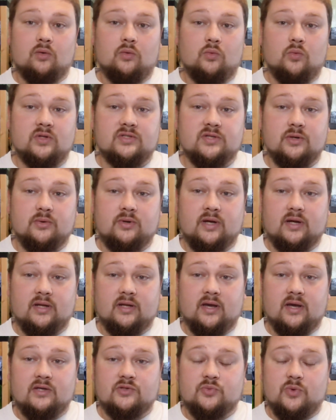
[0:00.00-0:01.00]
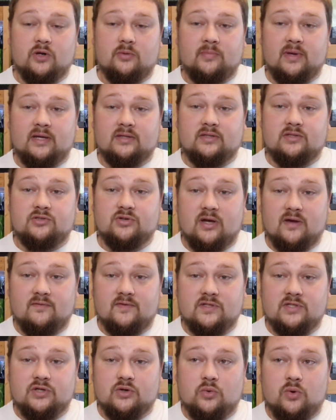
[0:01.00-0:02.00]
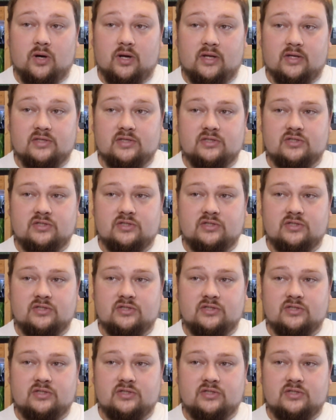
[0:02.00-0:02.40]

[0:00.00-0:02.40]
What's going on, guys? Welcome back to Trapfish Aquatics.